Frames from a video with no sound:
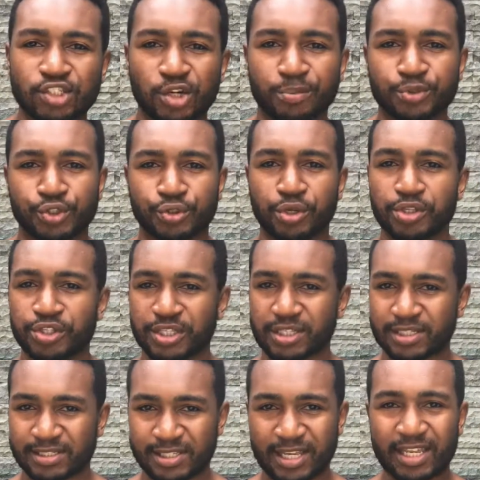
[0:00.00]

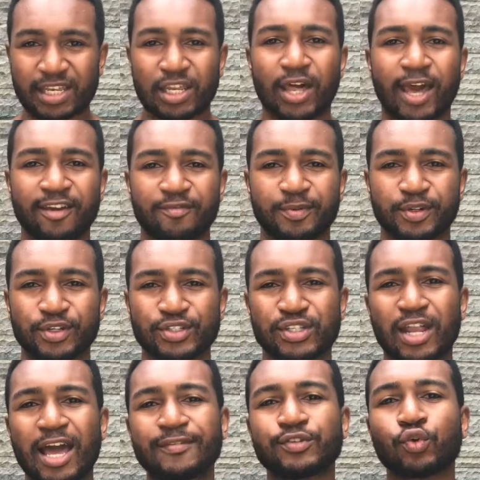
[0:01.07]
opportunities in life because
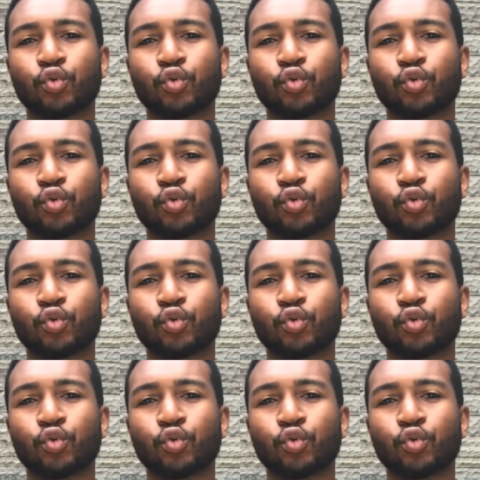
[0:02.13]
life's